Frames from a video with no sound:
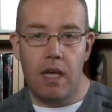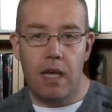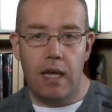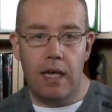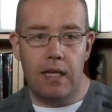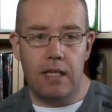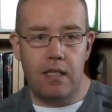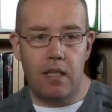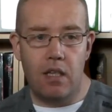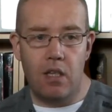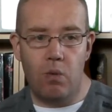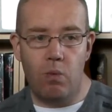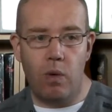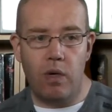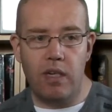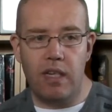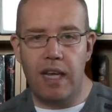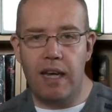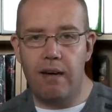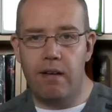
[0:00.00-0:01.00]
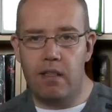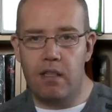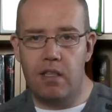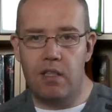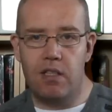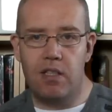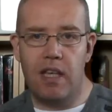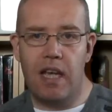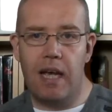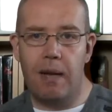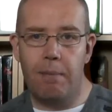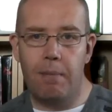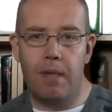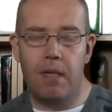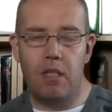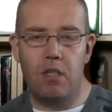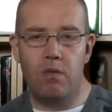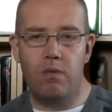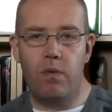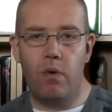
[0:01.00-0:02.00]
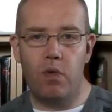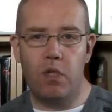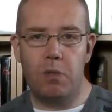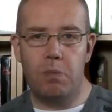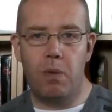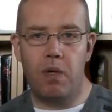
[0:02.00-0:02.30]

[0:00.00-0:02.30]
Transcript: is that the one character, Sam, is voiced